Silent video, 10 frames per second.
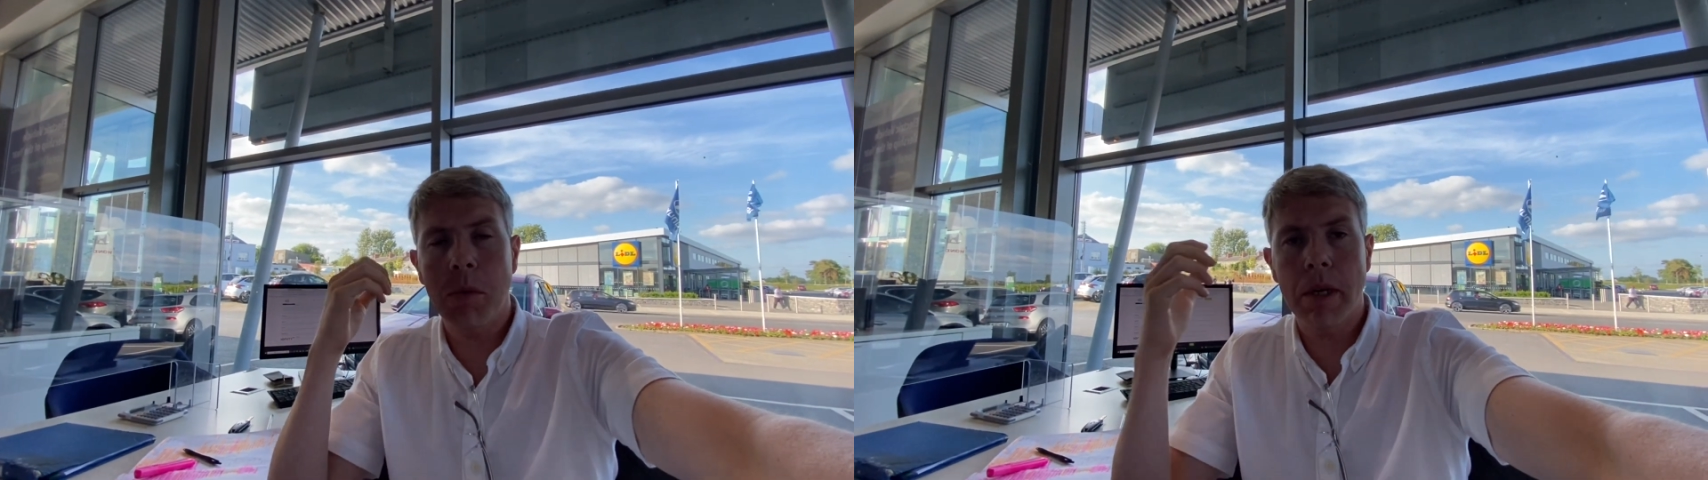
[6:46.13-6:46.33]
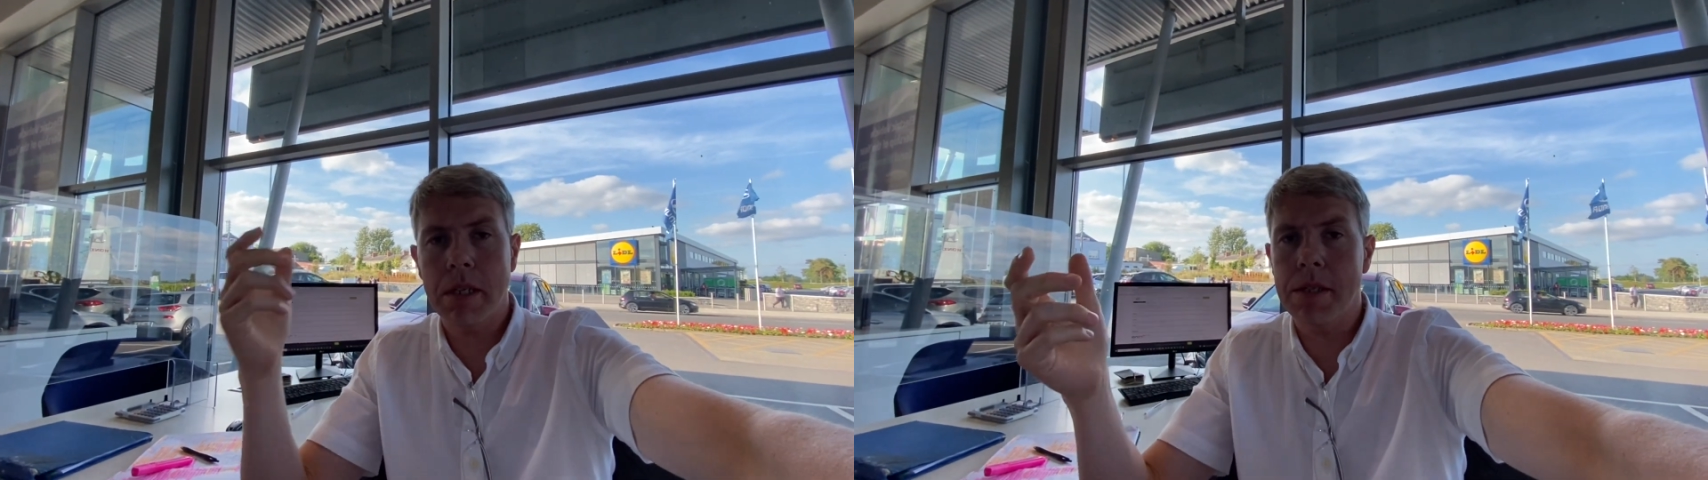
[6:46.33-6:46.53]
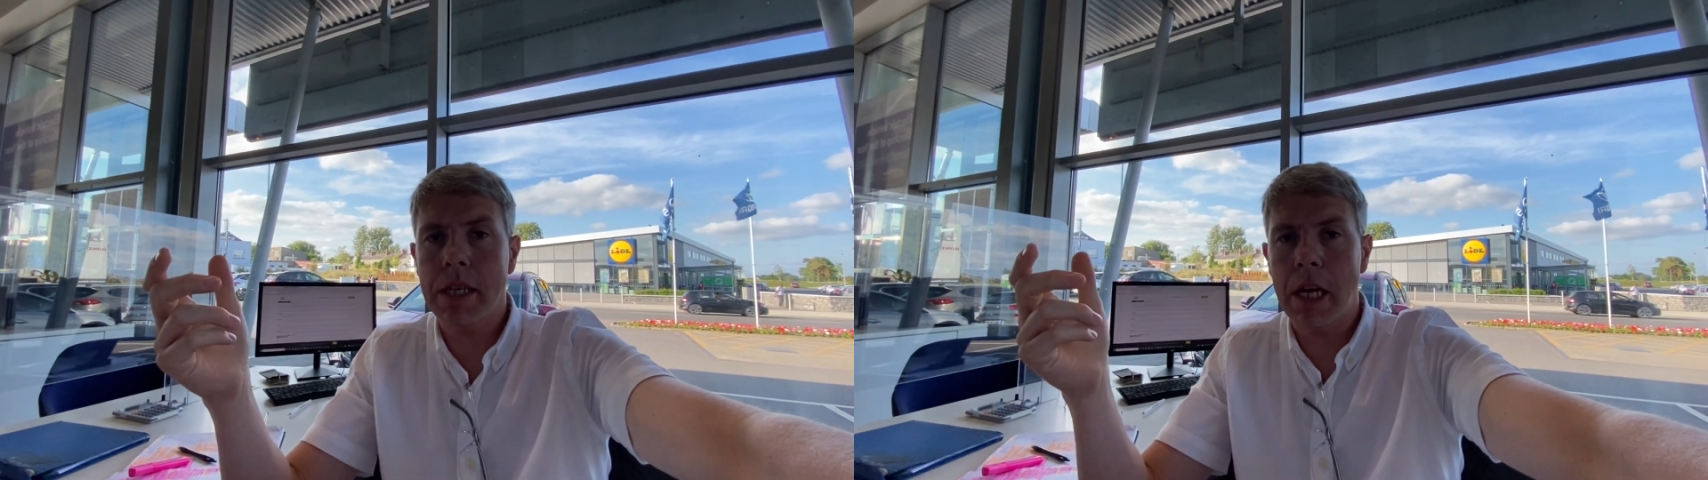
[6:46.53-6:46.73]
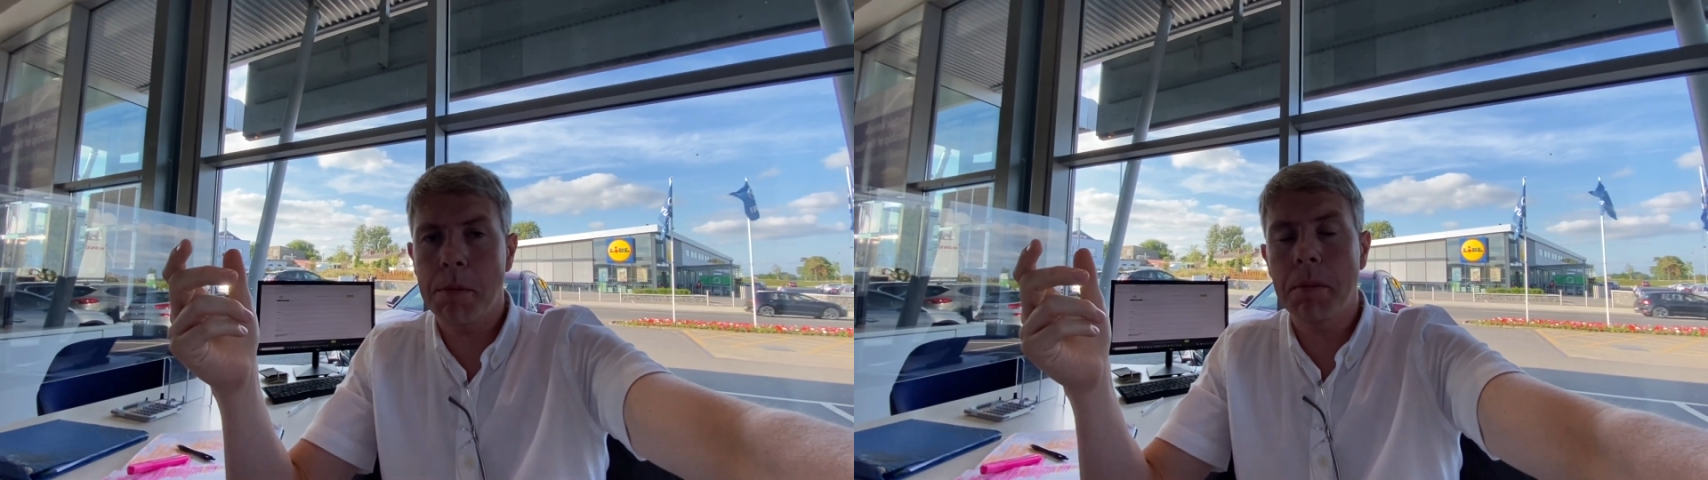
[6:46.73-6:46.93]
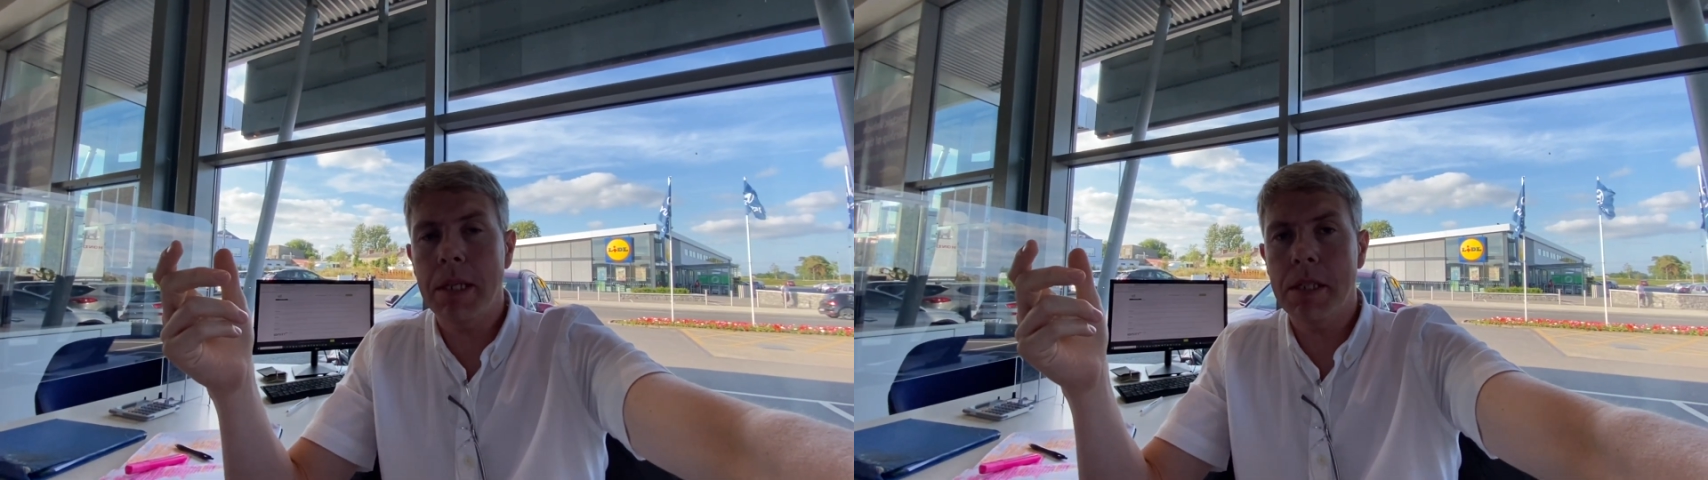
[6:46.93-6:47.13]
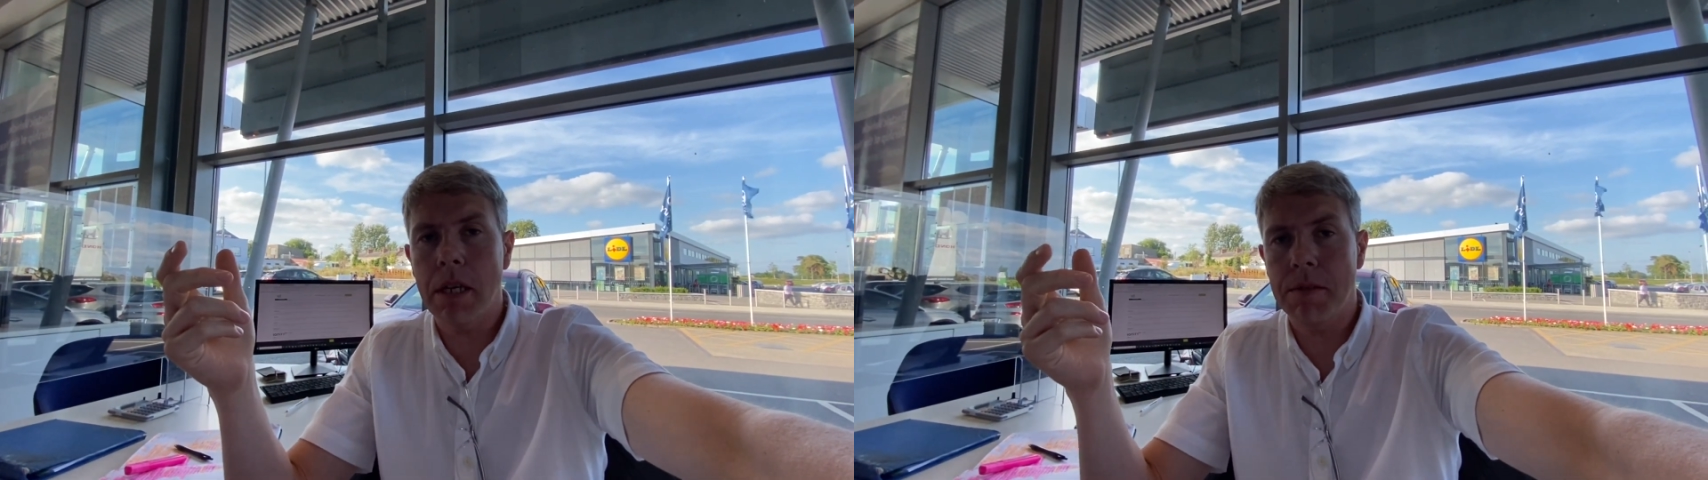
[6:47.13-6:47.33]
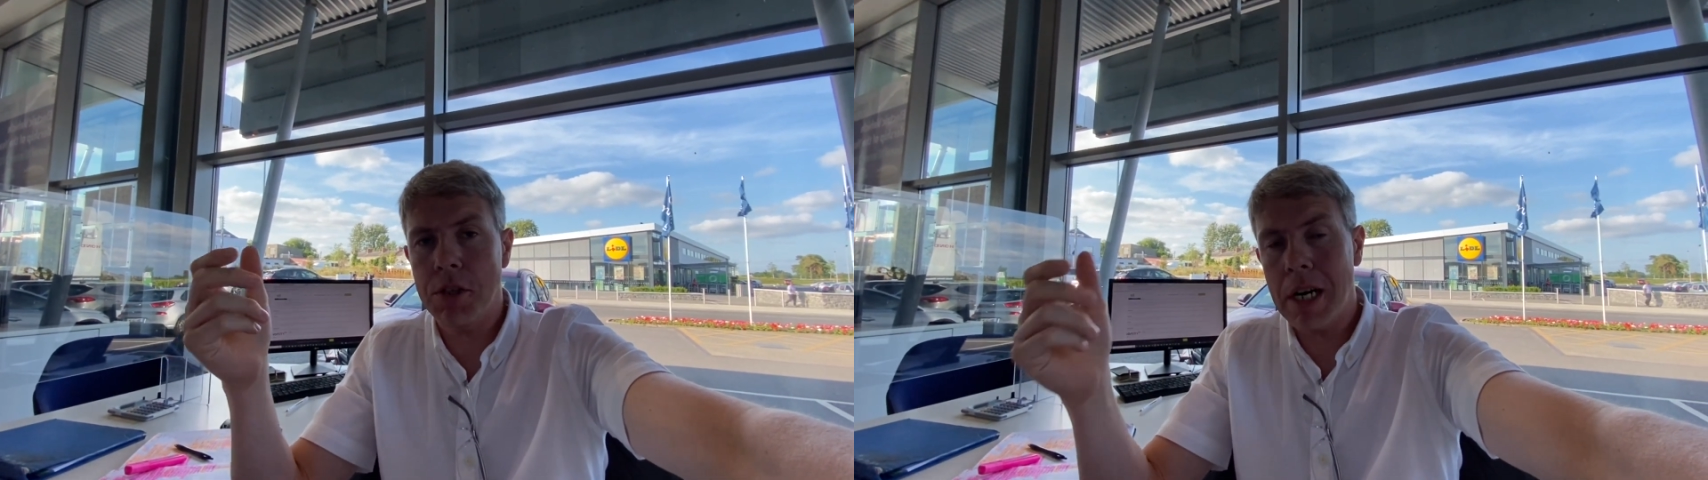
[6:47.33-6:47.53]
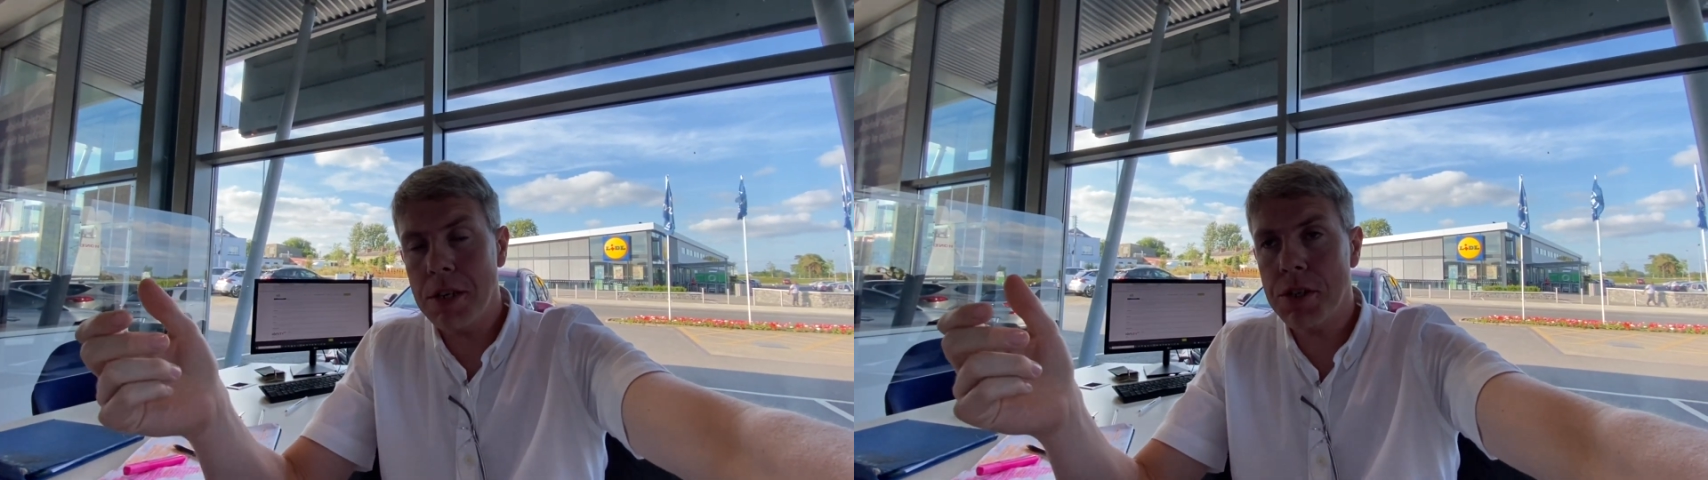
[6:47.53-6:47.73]
what is the capability of the
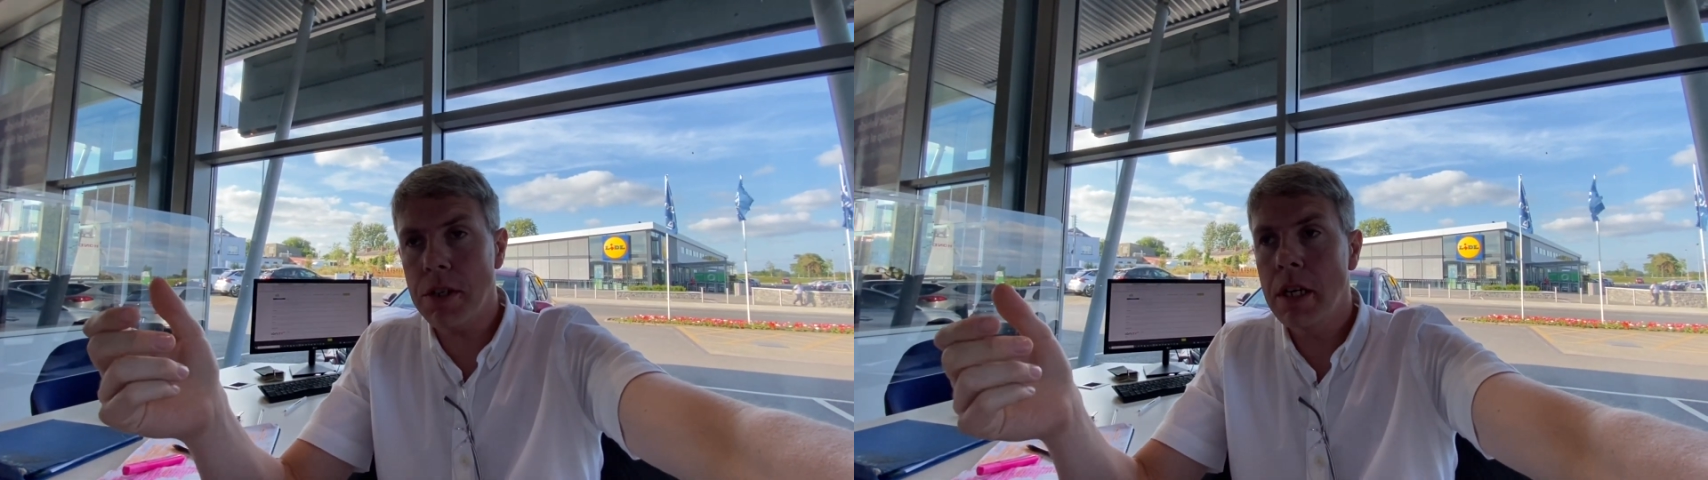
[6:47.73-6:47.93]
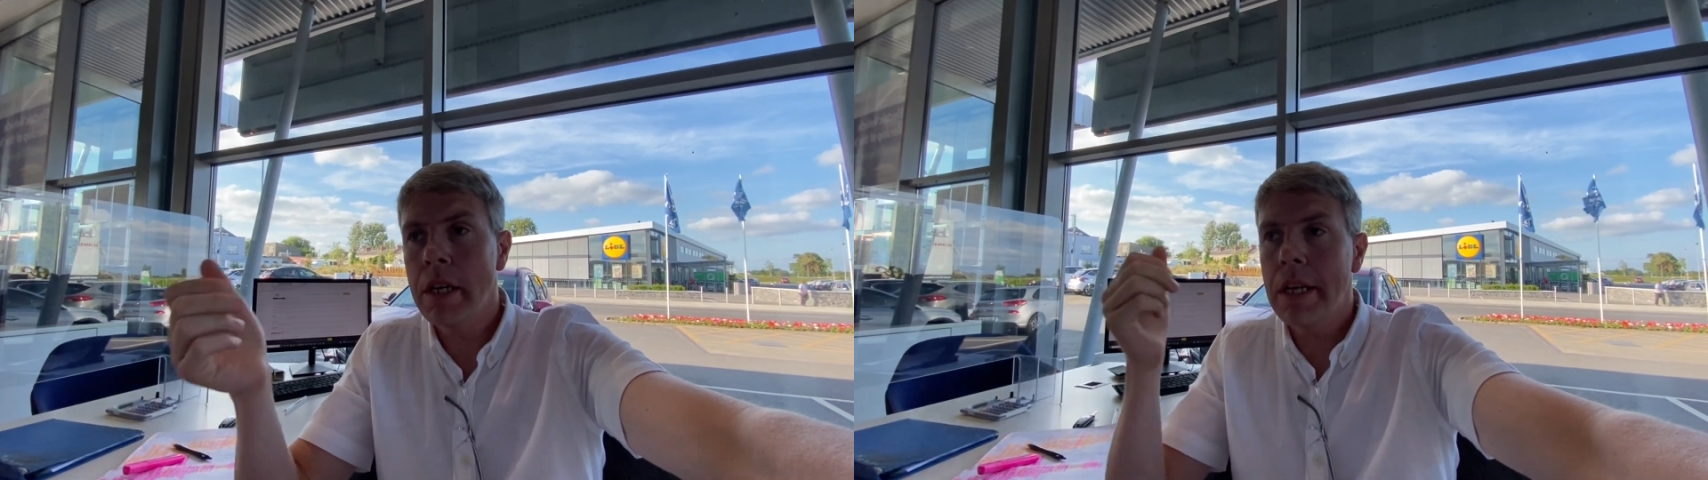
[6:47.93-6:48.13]
charger